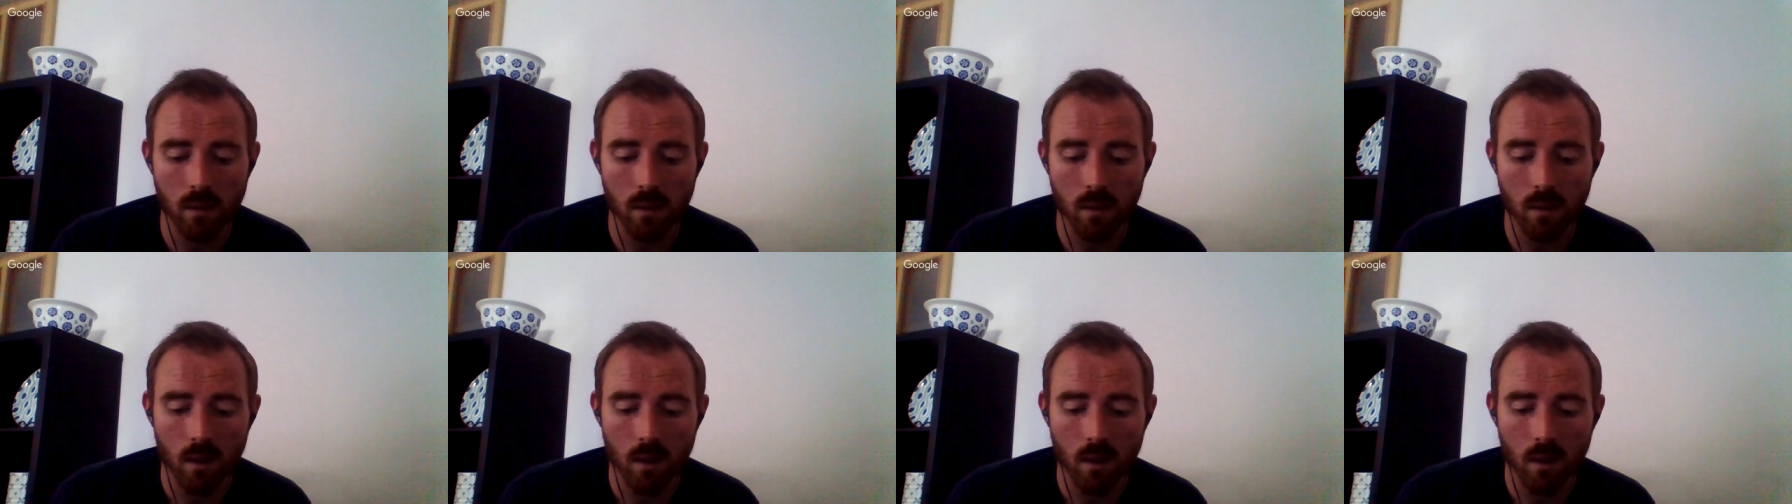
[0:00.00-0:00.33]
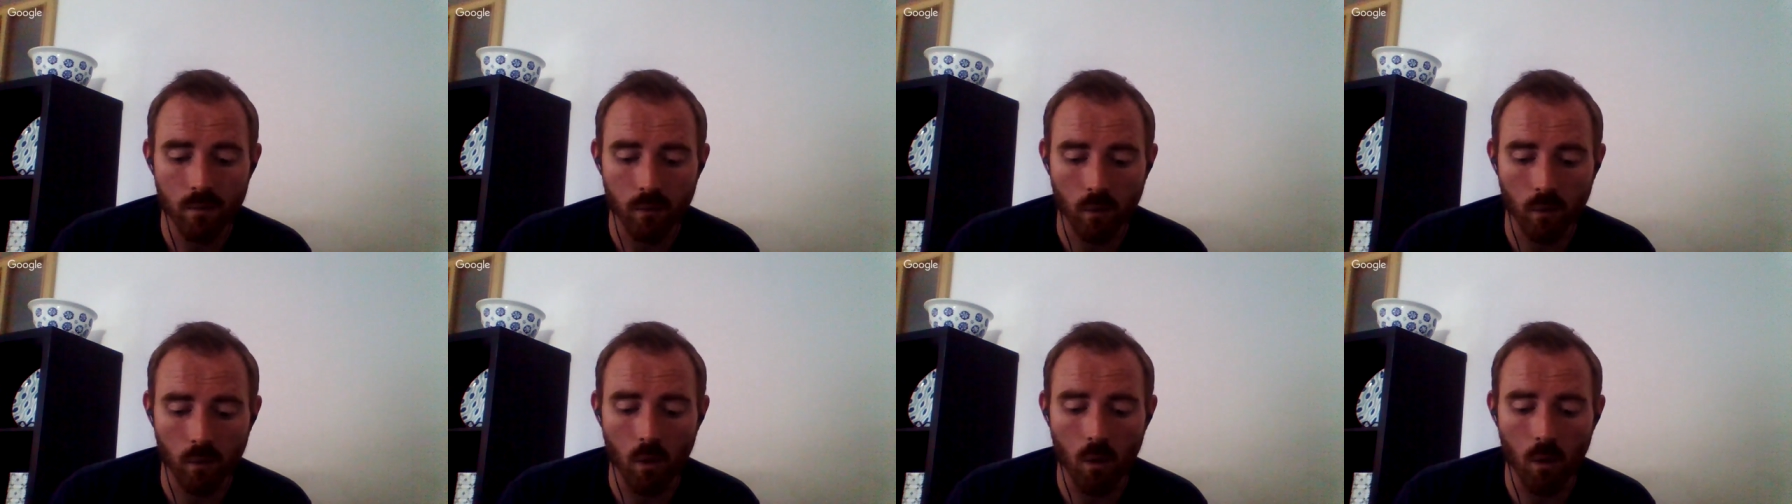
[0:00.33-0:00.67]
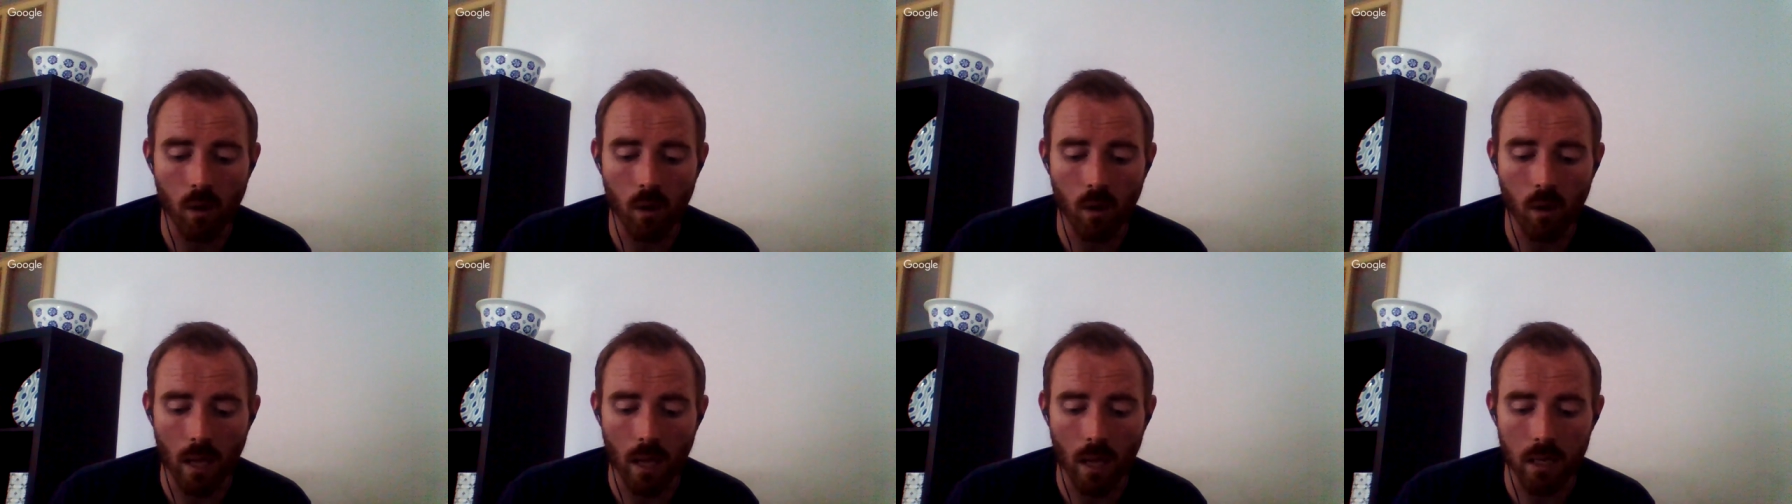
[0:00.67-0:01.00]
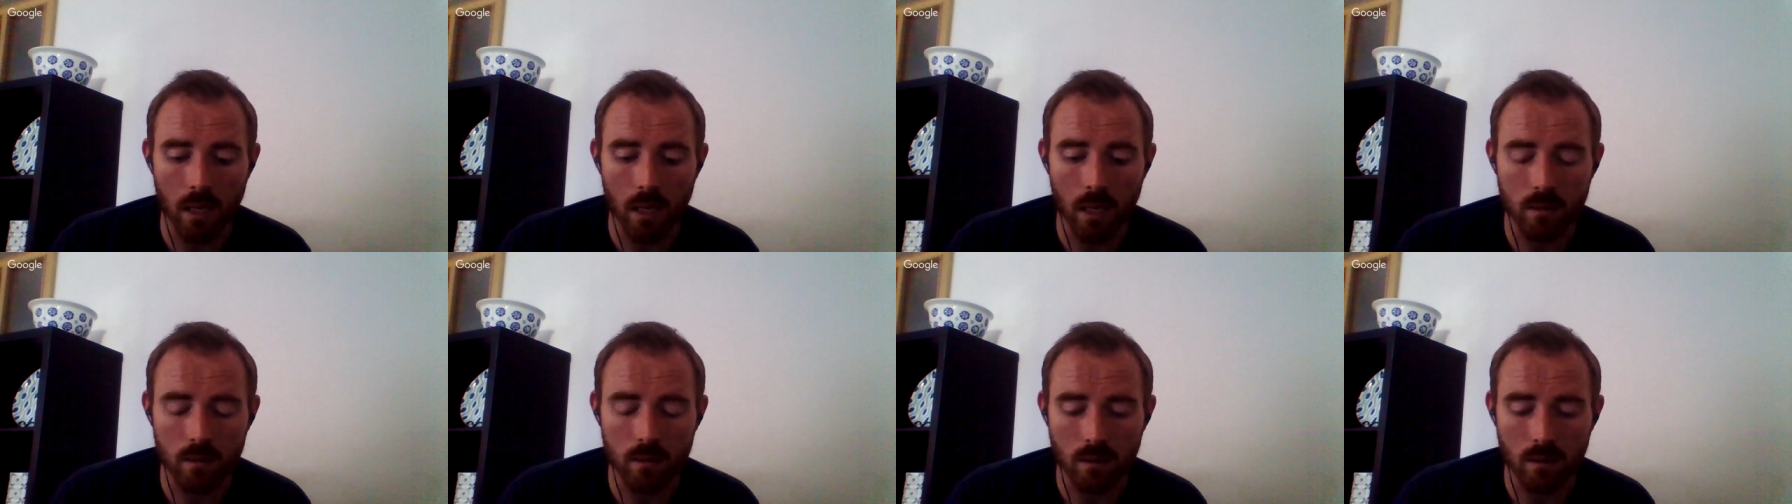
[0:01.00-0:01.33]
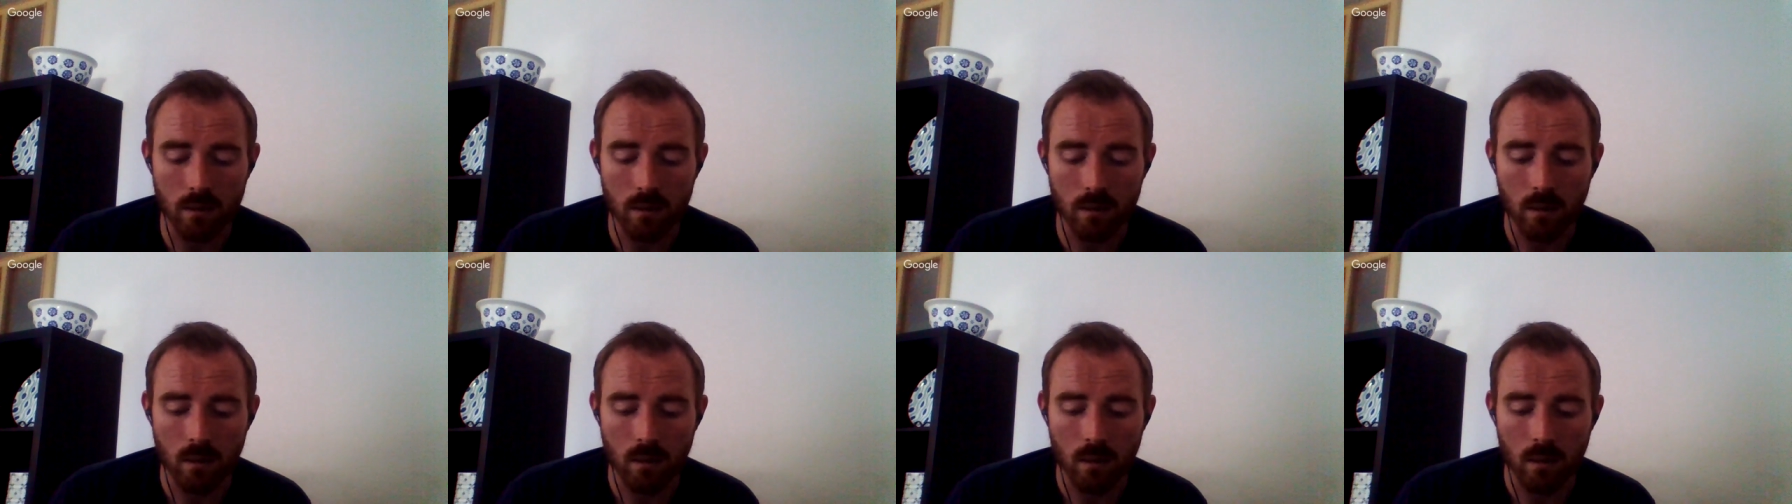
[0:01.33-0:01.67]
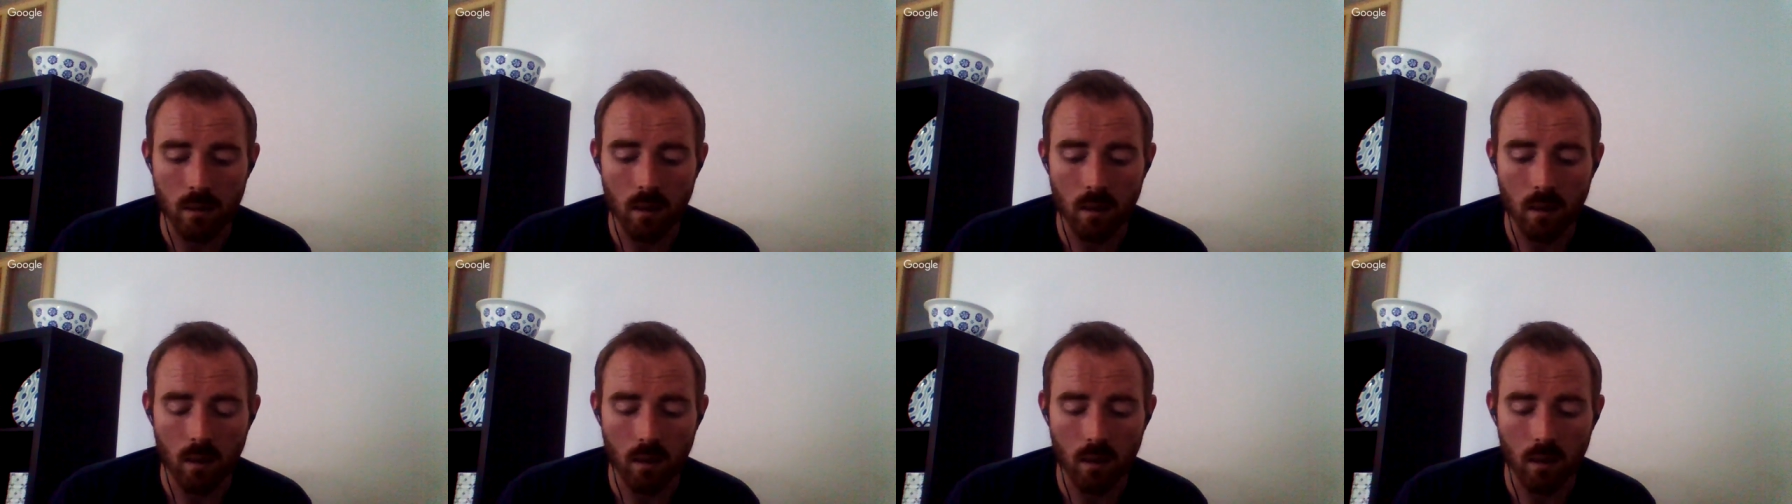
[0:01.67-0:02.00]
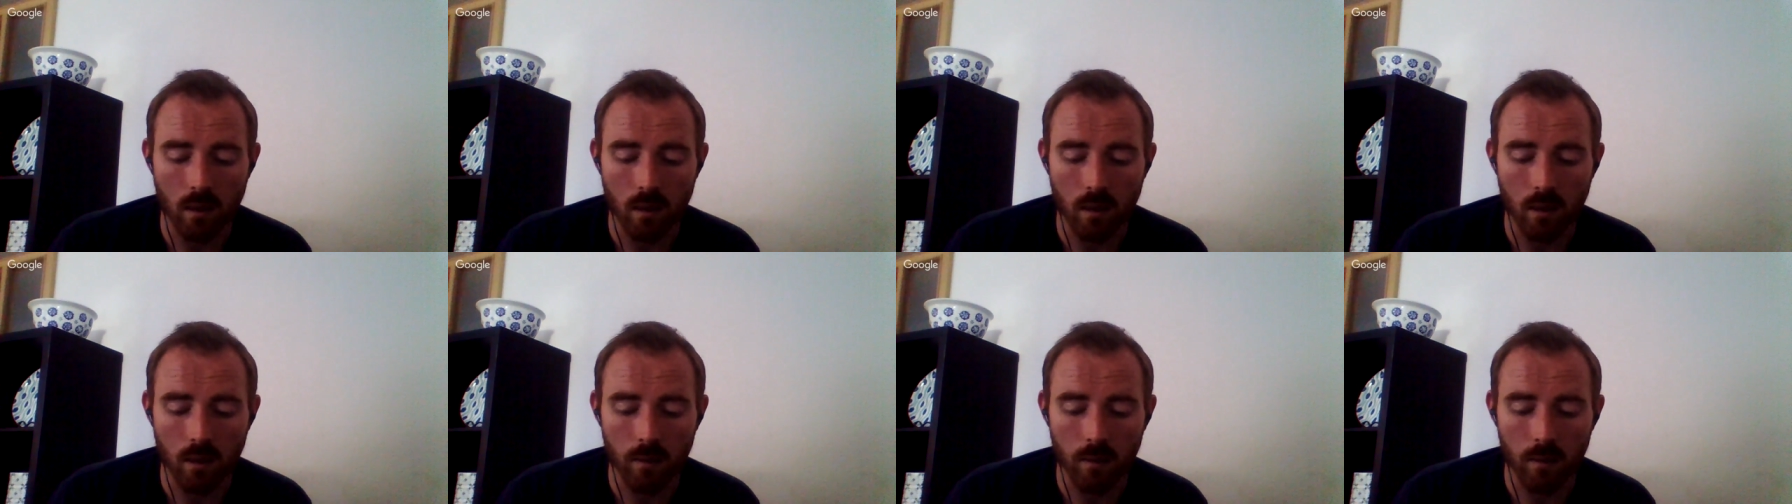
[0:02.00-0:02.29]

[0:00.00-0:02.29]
for all eight um,